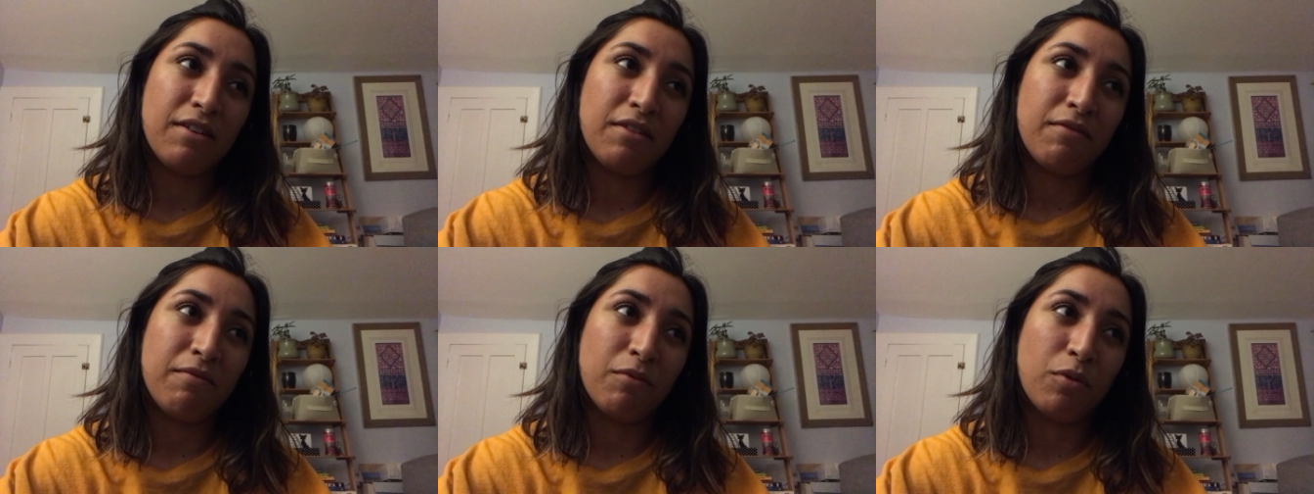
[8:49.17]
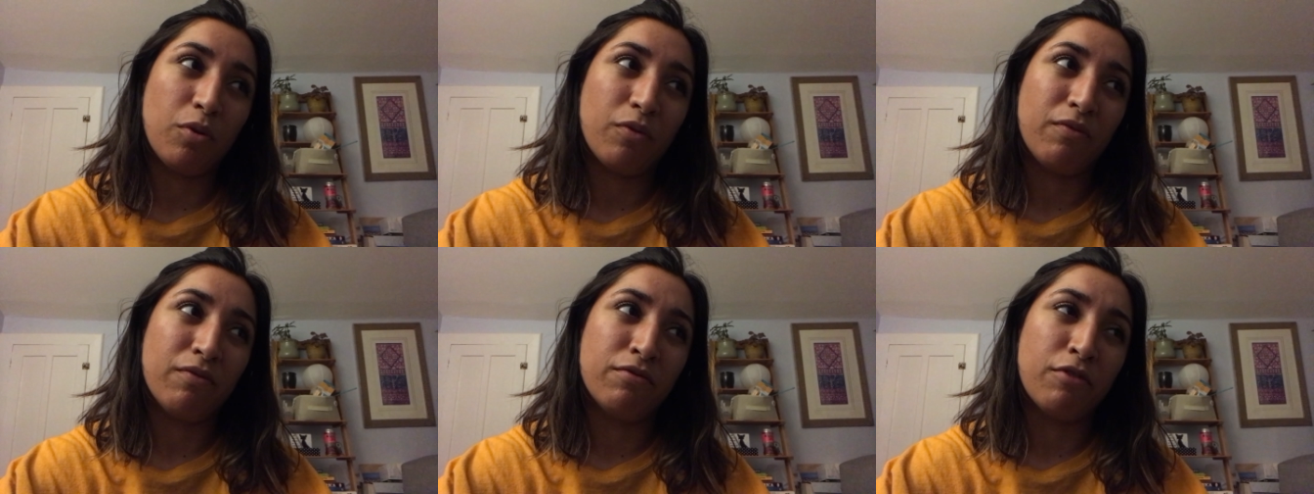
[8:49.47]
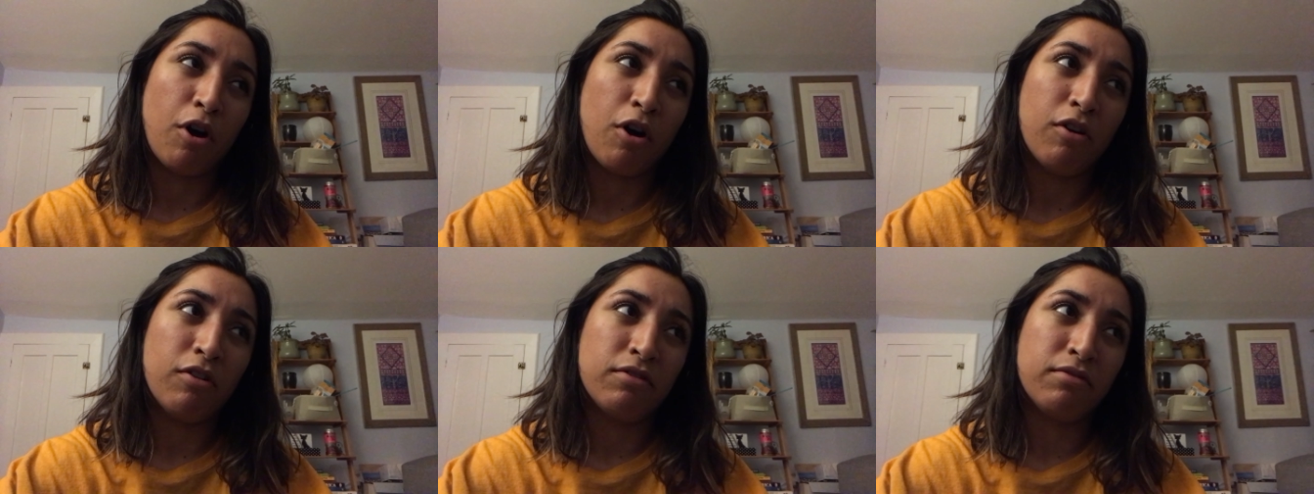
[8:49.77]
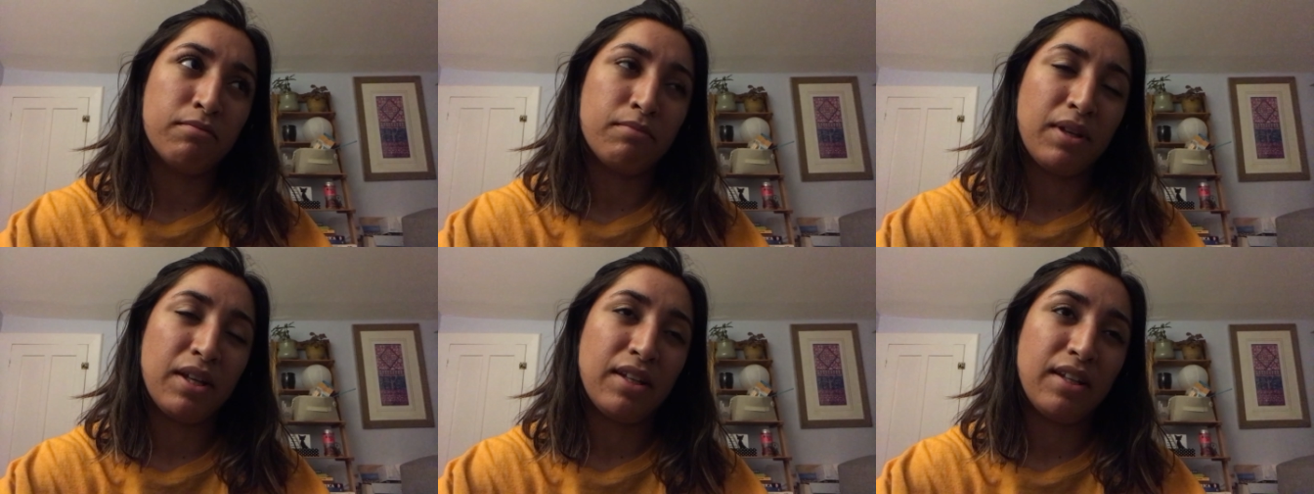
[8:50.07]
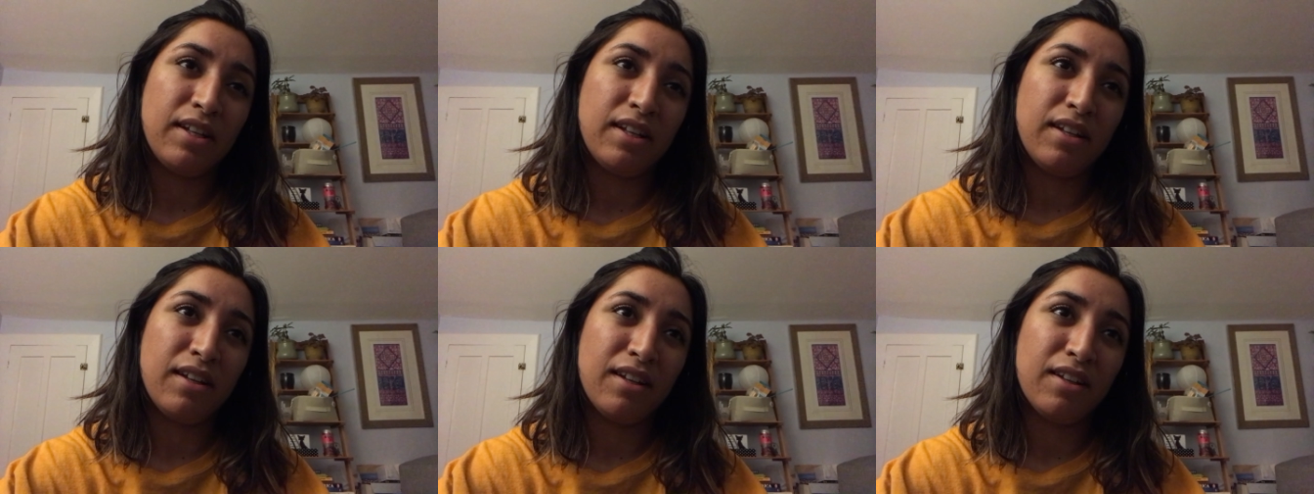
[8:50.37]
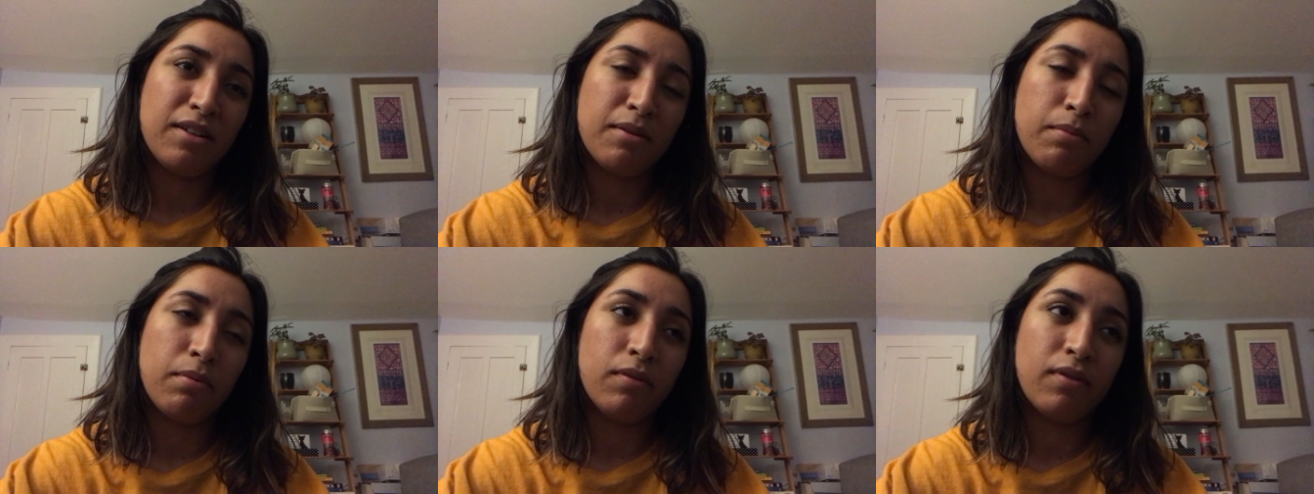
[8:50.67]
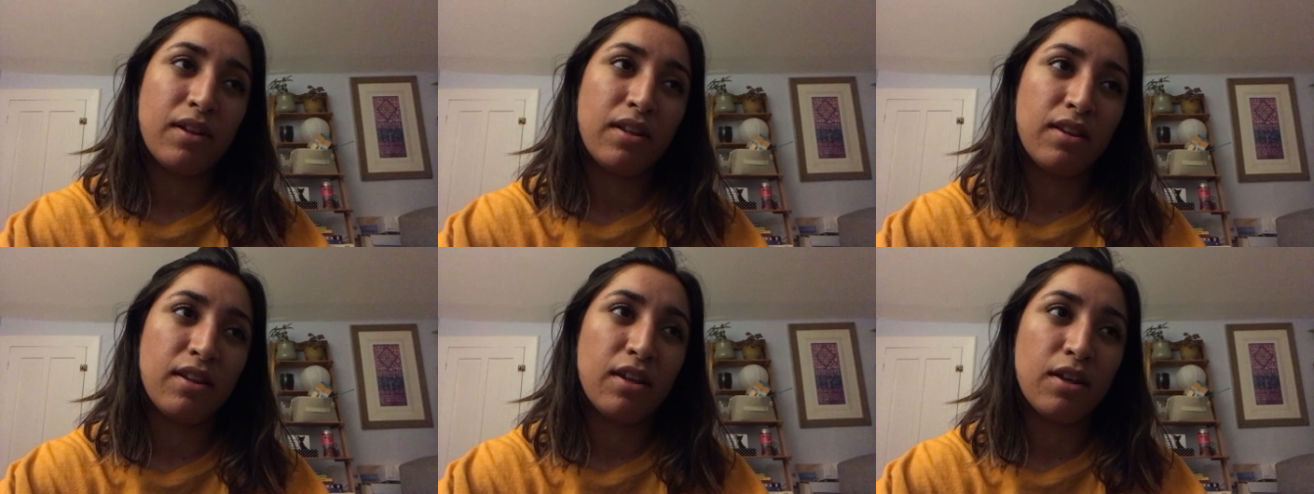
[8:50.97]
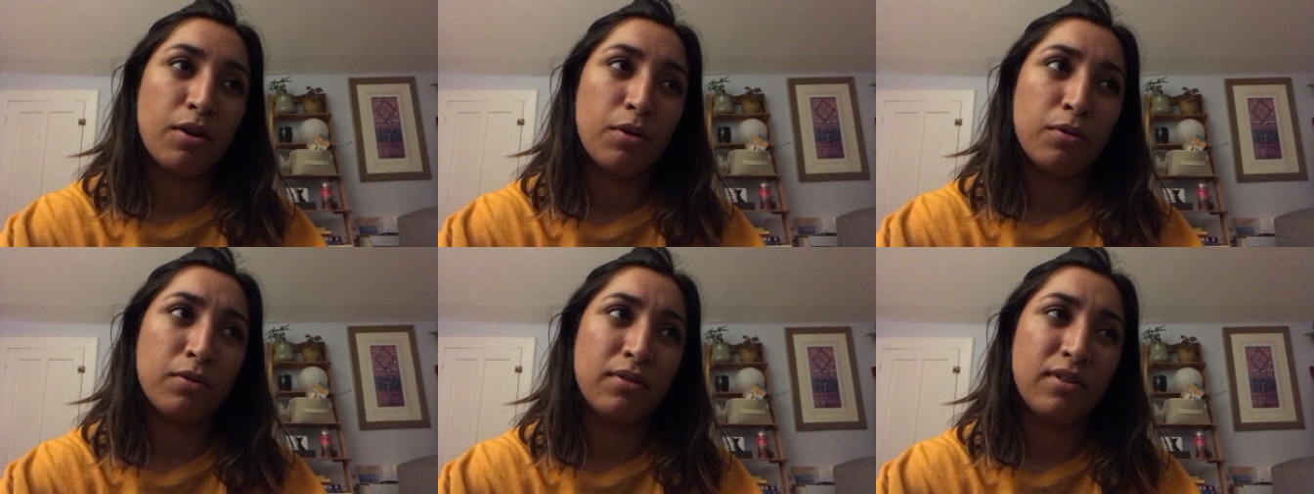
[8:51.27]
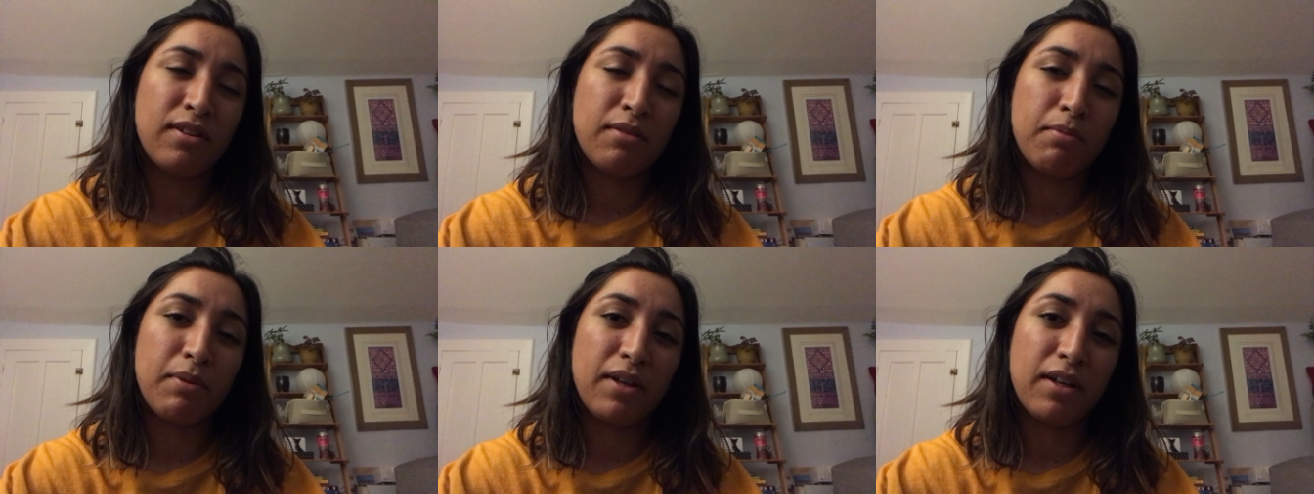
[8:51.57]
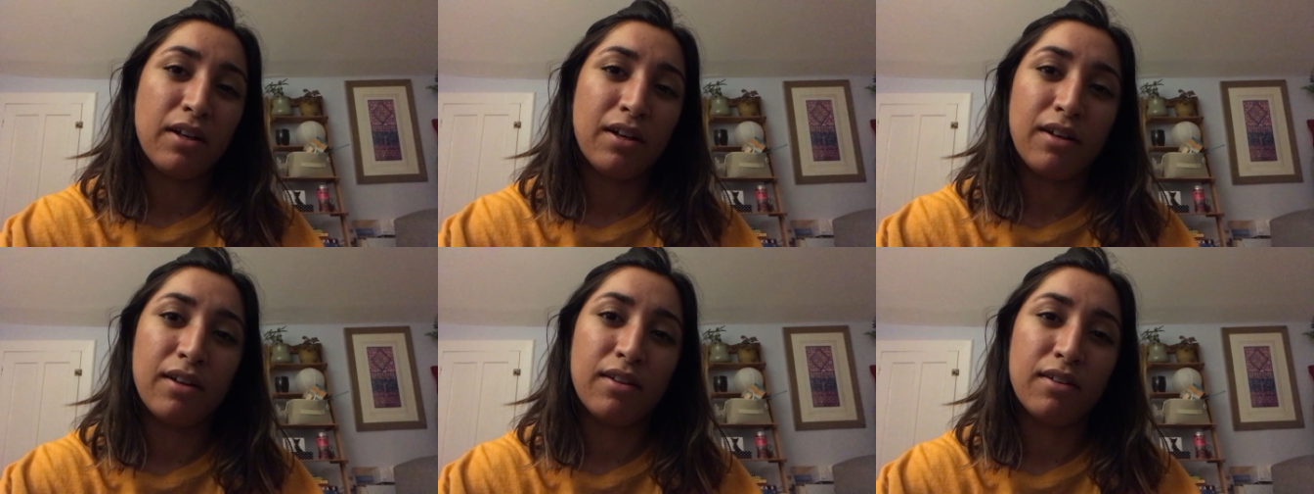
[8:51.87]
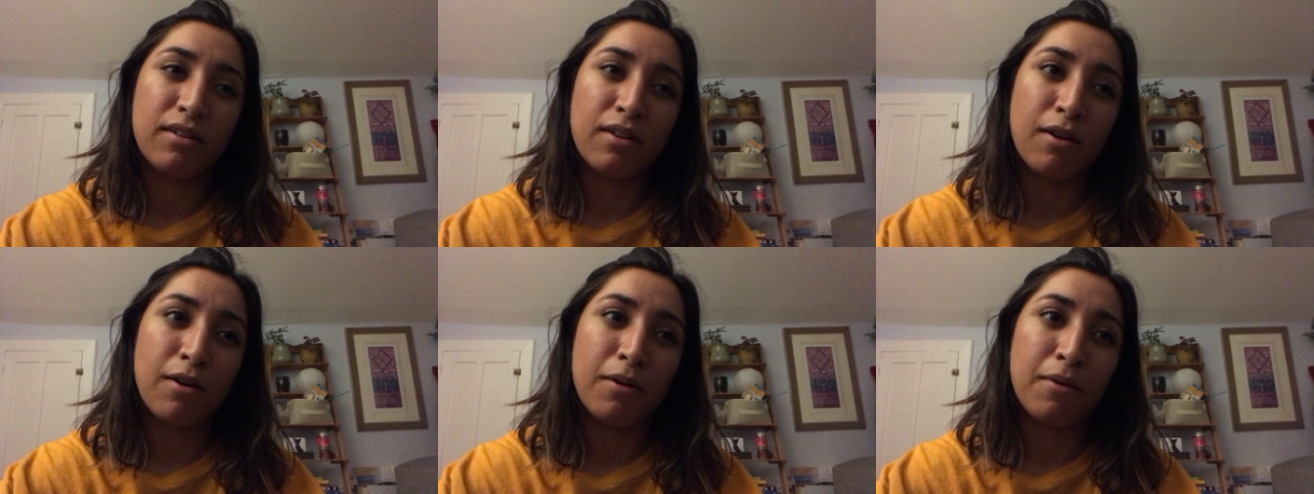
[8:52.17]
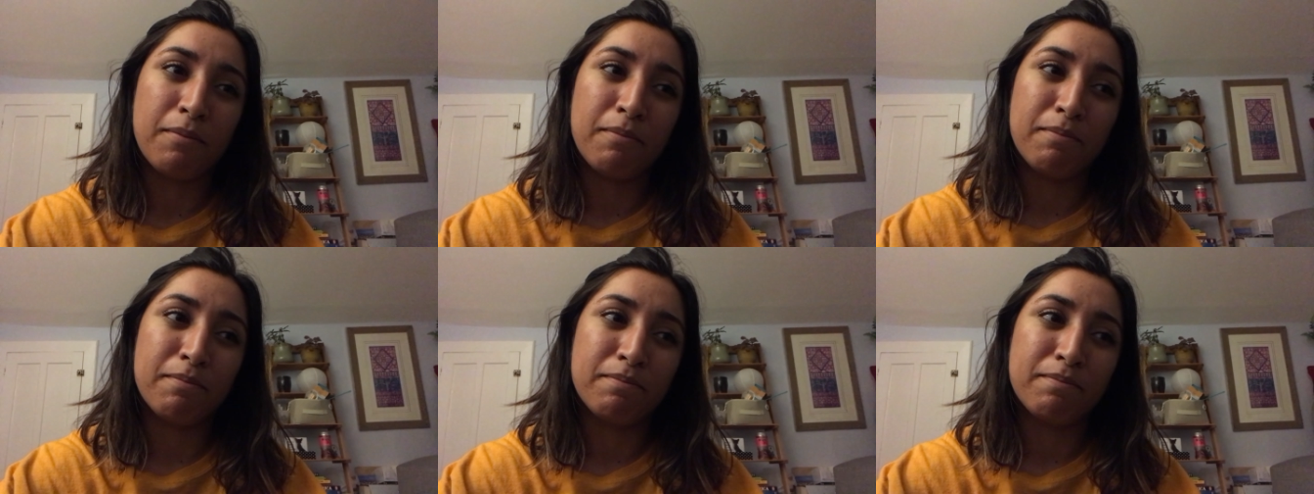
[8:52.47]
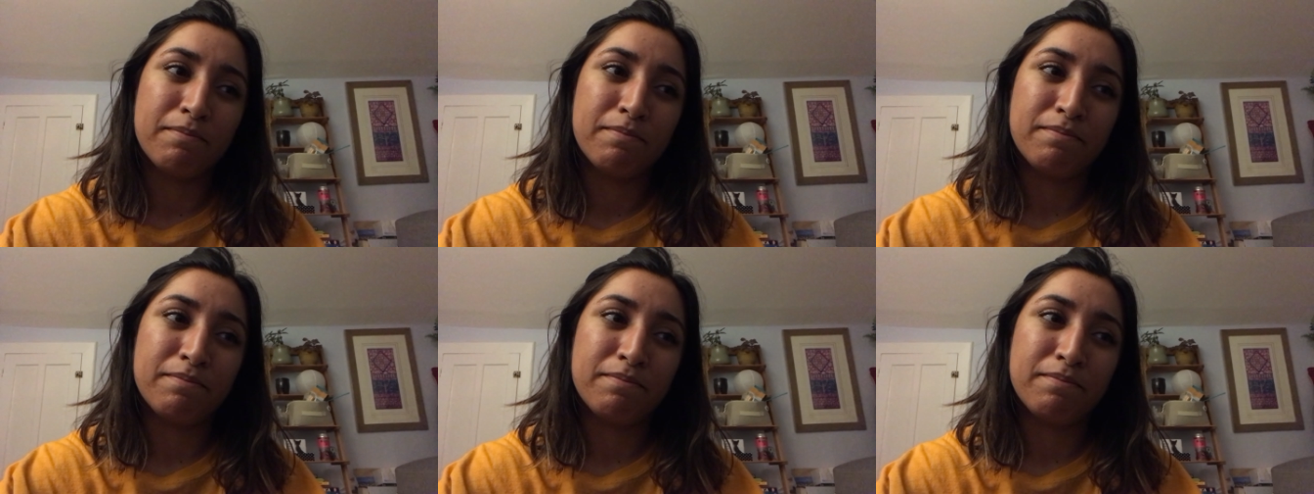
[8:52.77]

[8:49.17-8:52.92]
involve me needing to blend the oats because um,